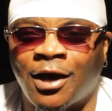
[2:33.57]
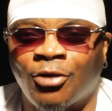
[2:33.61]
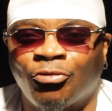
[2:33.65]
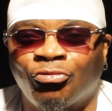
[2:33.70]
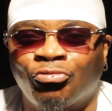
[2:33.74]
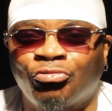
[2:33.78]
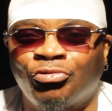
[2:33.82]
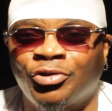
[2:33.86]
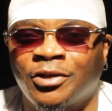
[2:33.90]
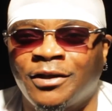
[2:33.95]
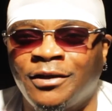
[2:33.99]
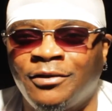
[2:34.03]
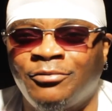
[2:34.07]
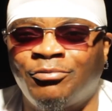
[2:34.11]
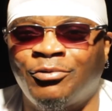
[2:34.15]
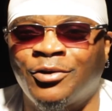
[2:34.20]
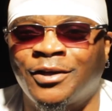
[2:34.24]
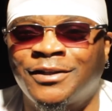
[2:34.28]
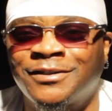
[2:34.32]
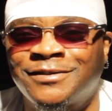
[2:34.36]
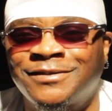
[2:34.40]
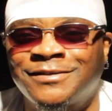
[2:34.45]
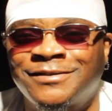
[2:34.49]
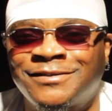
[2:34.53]
I really
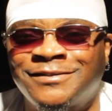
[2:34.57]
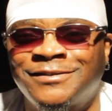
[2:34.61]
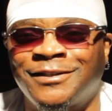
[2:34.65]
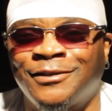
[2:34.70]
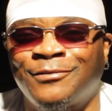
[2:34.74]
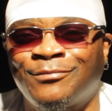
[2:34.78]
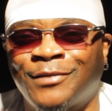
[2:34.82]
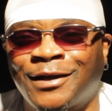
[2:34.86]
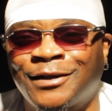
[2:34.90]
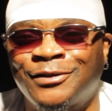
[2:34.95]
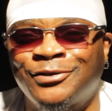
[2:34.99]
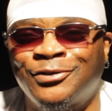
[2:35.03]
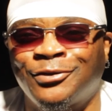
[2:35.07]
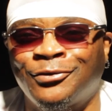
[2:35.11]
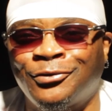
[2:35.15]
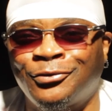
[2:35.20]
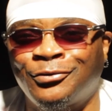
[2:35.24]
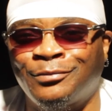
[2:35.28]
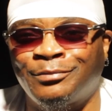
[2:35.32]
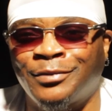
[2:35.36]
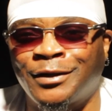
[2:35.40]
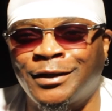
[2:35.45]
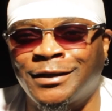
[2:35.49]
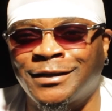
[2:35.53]
wanted to see my
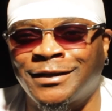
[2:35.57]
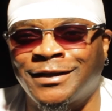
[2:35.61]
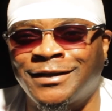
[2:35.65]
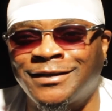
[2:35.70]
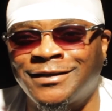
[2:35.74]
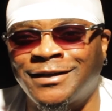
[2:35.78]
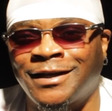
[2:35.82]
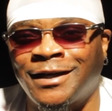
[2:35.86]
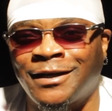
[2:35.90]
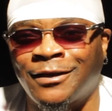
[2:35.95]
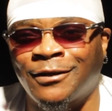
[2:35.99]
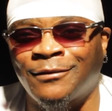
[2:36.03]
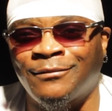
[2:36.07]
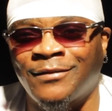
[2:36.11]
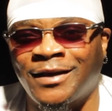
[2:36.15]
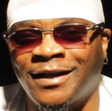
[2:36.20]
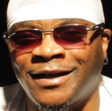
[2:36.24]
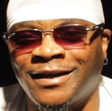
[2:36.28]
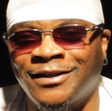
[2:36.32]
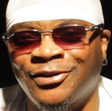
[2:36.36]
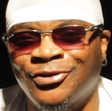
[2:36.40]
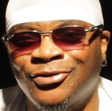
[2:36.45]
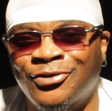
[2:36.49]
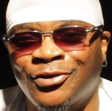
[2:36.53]
dude Buck get down,
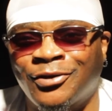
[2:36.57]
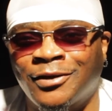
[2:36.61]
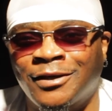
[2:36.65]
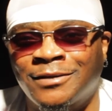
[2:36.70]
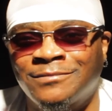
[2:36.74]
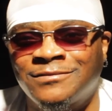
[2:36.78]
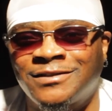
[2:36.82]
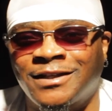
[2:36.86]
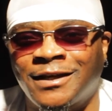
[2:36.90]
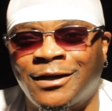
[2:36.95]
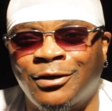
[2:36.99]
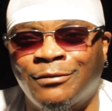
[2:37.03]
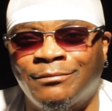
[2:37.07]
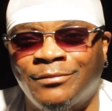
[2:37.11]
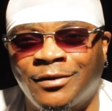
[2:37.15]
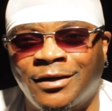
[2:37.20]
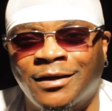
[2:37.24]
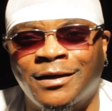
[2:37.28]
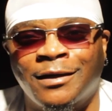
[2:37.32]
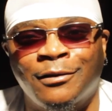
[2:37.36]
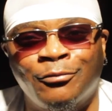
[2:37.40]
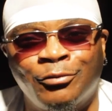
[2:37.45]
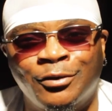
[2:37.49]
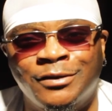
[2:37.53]
man. You know, Uptown
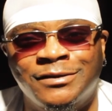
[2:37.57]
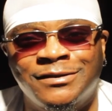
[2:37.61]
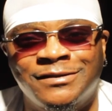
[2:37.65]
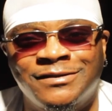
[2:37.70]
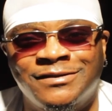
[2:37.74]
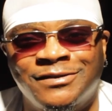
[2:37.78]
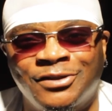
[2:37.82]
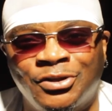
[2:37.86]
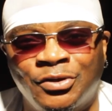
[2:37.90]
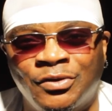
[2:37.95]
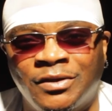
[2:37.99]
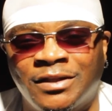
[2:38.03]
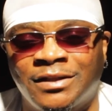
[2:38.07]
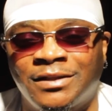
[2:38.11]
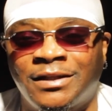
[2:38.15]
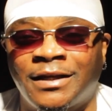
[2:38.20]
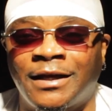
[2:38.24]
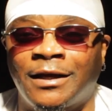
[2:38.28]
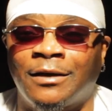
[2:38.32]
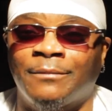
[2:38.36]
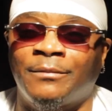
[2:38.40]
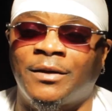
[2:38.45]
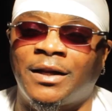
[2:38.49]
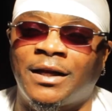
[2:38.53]
Buck, I wanted to see you get
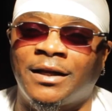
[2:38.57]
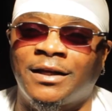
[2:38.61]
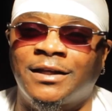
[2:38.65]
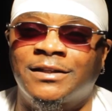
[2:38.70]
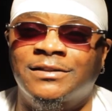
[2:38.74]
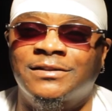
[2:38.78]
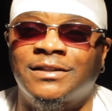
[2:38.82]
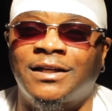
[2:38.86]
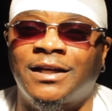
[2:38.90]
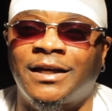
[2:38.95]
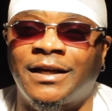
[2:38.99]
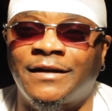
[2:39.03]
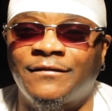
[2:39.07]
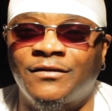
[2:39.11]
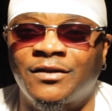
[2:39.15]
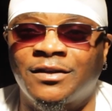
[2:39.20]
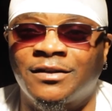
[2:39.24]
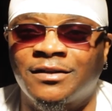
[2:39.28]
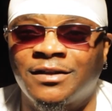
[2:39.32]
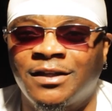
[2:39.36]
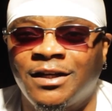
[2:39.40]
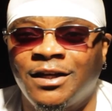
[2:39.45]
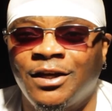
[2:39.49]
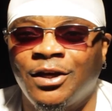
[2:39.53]
down, but I guess I have
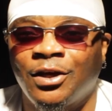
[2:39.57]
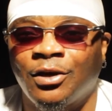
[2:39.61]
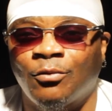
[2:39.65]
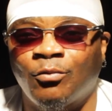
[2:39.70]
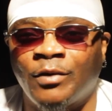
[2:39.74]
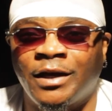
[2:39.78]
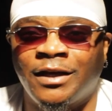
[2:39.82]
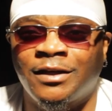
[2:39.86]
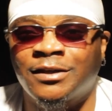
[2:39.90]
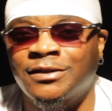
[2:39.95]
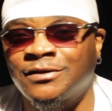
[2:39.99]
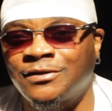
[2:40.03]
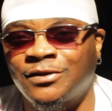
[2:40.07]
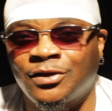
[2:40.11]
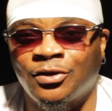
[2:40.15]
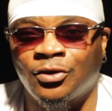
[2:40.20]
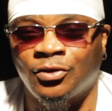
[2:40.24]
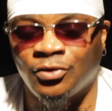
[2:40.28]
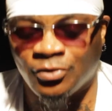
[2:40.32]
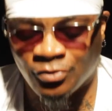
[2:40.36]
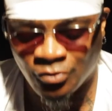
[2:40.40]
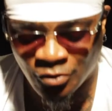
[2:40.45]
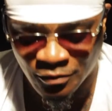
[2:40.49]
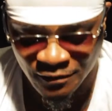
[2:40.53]
to wait
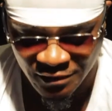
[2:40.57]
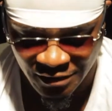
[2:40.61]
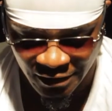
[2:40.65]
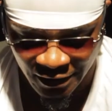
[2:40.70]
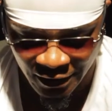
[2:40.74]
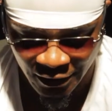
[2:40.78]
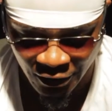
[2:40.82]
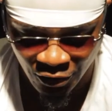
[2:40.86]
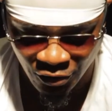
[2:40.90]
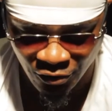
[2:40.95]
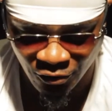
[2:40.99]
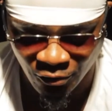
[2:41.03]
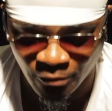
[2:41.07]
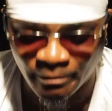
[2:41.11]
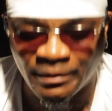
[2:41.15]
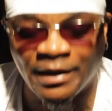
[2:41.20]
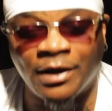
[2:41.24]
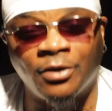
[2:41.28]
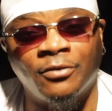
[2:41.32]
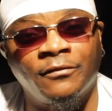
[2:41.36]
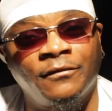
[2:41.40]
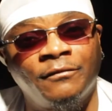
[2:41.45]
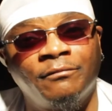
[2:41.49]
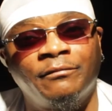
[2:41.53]
until you know what I'm saying. You
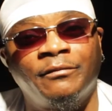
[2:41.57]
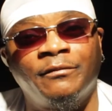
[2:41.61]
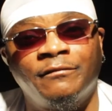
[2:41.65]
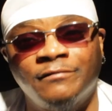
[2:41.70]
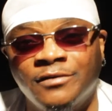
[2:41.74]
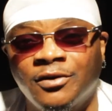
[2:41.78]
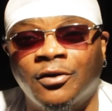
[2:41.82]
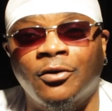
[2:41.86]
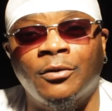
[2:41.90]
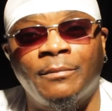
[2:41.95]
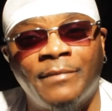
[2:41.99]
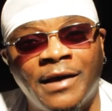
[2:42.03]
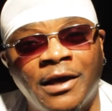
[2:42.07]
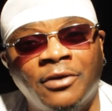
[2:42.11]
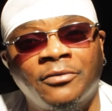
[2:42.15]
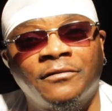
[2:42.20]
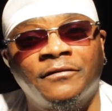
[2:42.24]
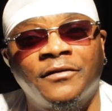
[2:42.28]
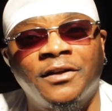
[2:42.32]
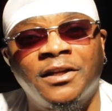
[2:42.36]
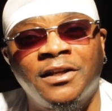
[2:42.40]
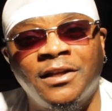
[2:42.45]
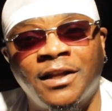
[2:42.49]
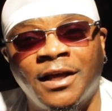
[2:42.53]
battle, you know, battle
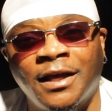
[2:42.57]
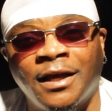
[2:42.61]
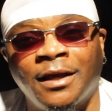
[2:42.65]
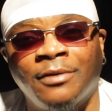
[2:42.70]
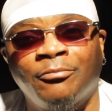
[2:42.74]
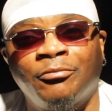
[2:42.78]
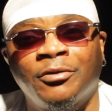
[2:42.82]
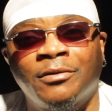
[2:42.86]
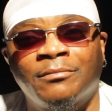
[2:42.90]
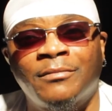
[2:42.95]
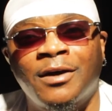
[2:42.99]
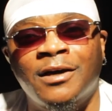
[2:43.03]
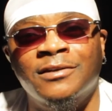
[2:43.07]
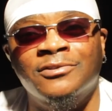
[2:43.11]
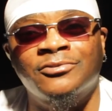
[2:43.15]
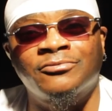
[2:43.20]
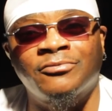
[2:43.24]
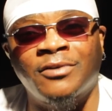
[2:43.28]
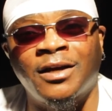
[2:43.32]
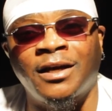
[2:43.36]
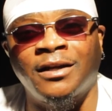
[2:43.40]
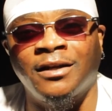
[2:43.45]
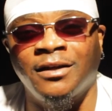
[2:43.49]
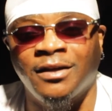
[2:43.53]
for the name with
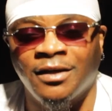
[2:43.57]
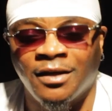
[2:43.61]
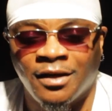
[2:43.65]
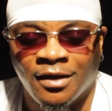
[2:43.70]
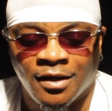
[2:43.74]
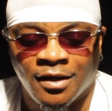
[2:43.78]
Maserati.